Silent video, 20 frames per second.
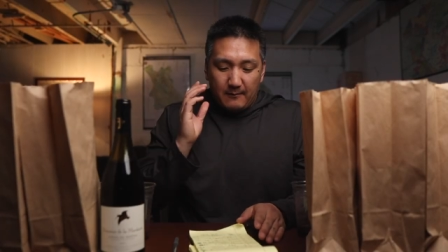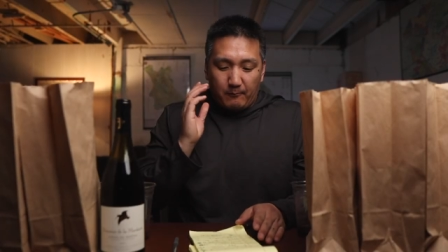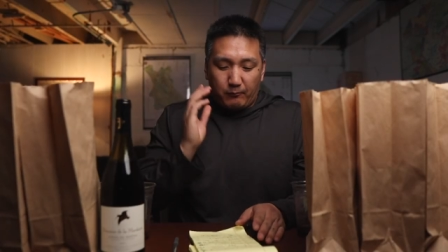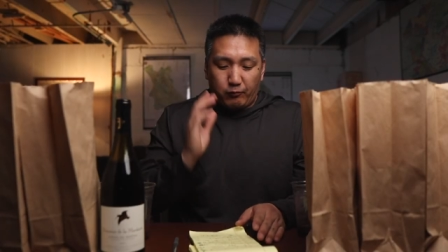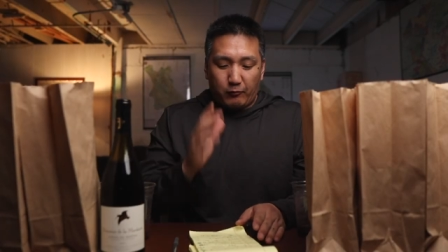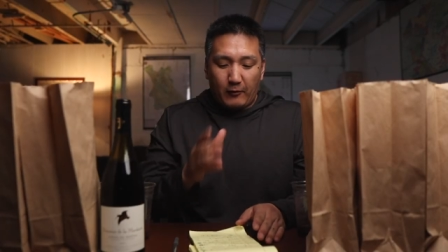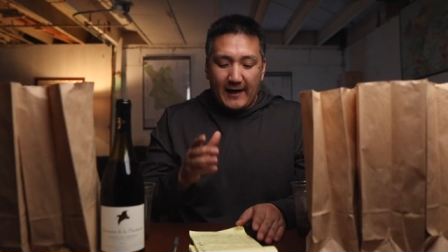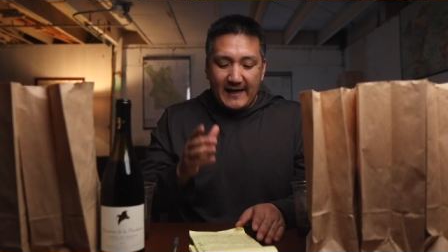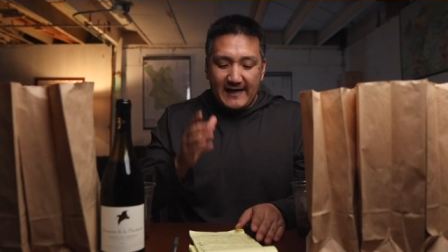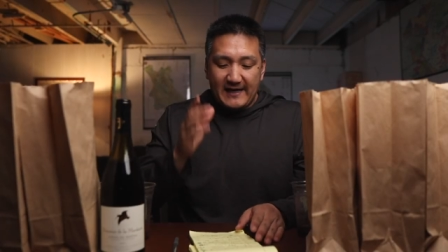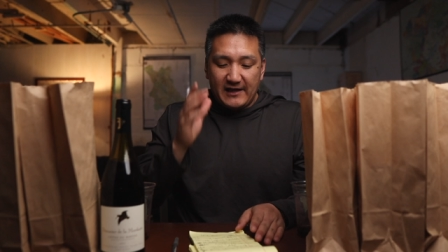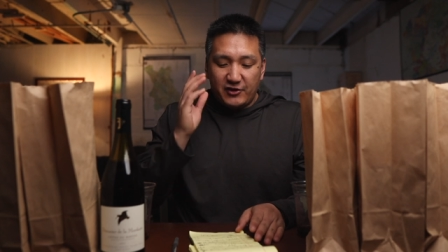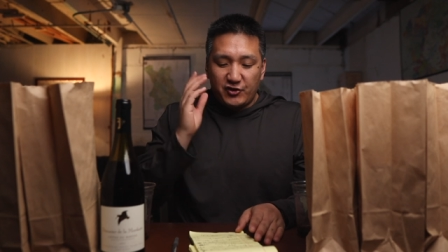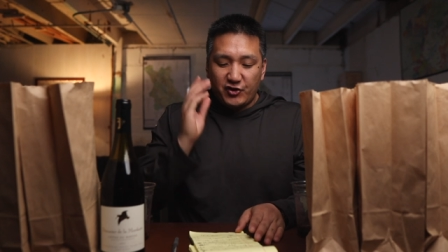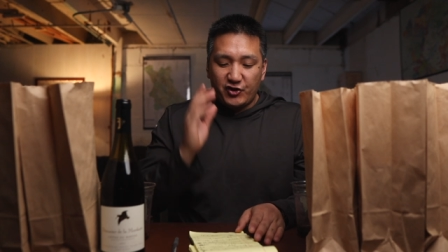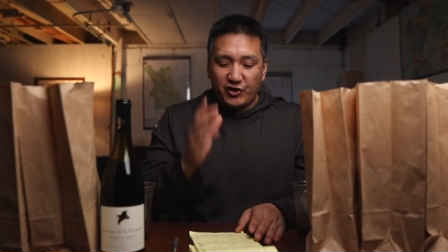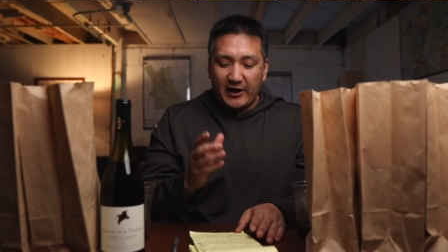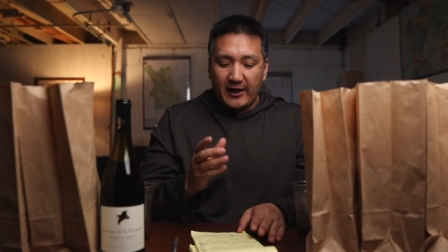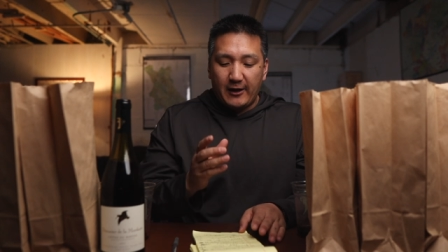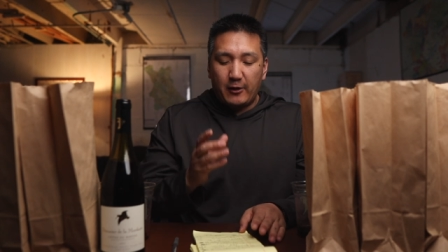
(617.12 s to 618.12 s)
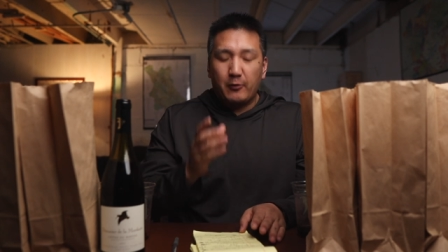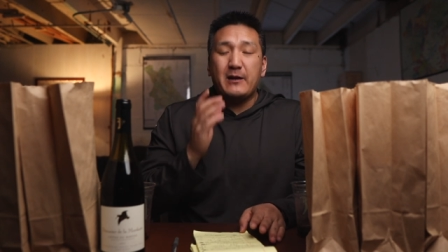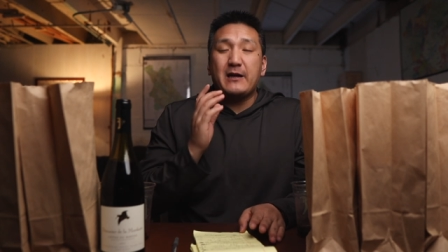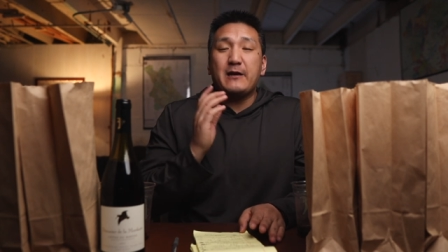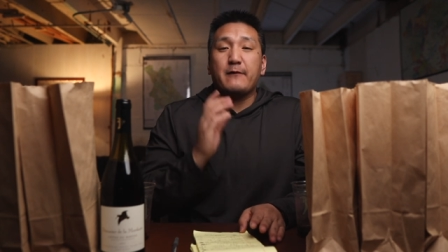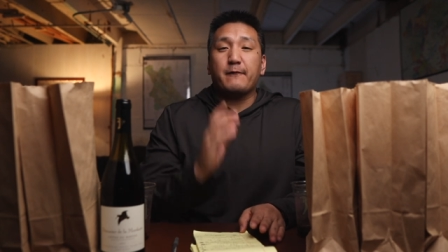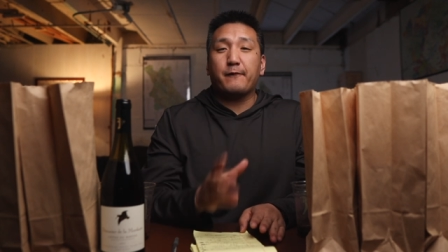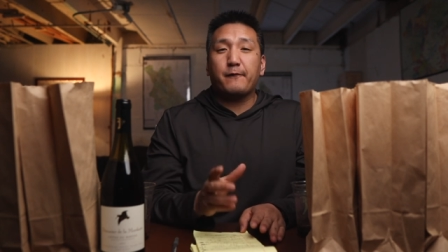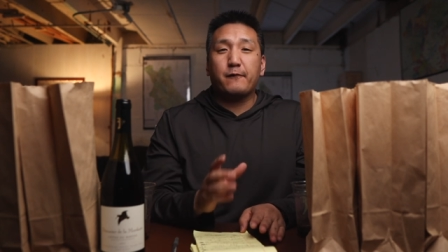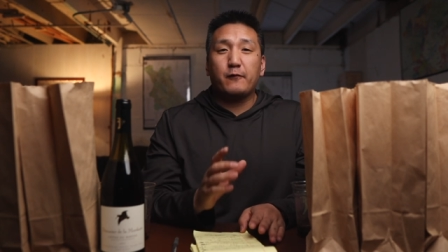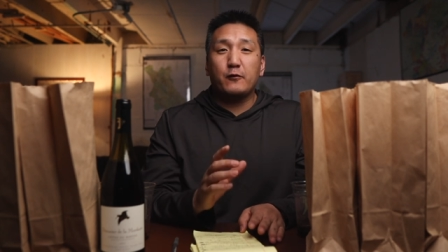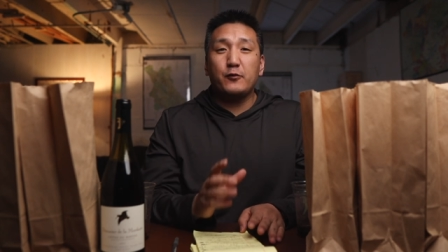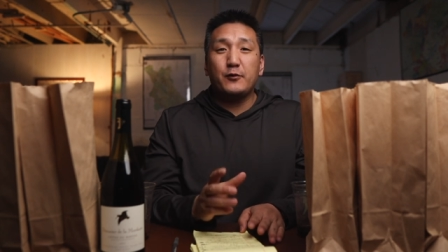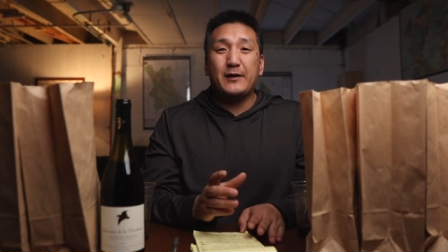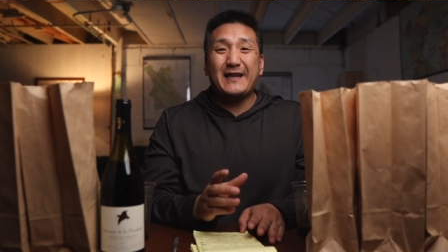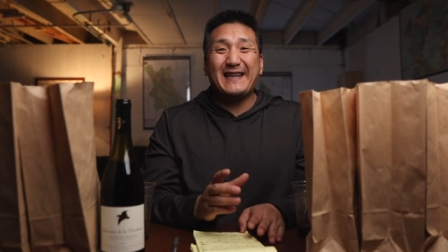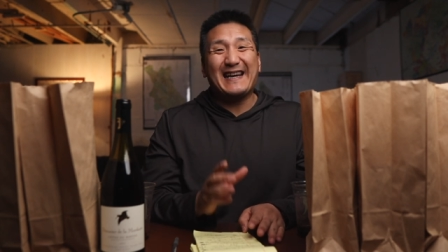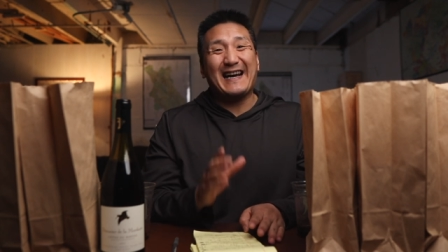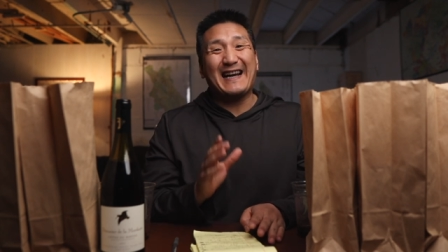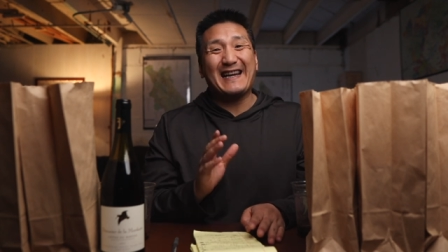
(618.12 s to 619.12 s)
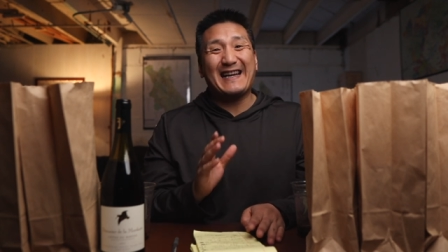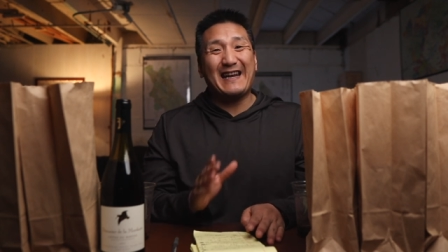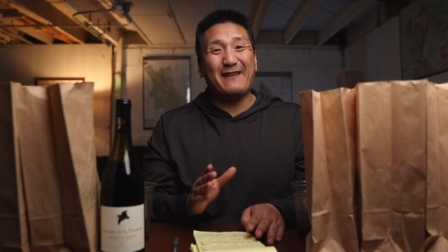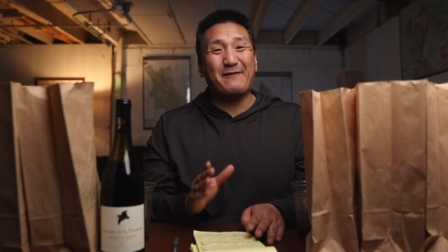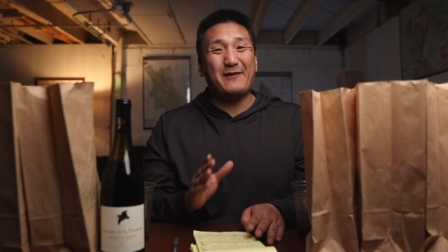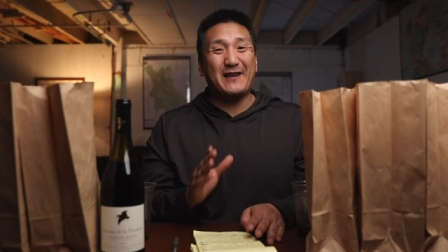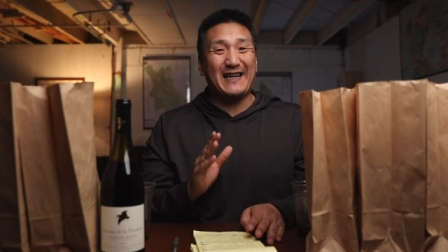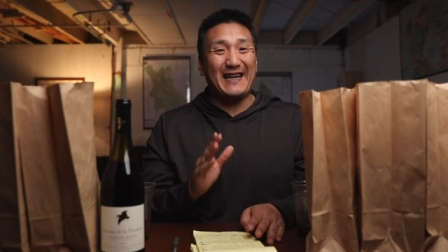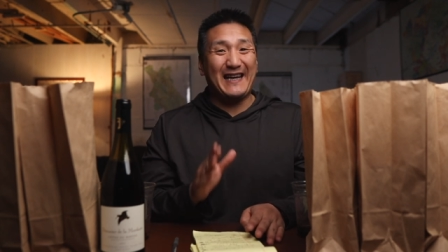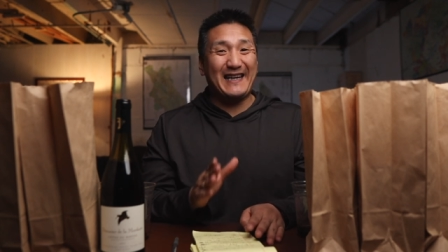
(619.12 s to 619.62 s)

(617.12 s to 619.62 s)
bright cherry fruity i gave it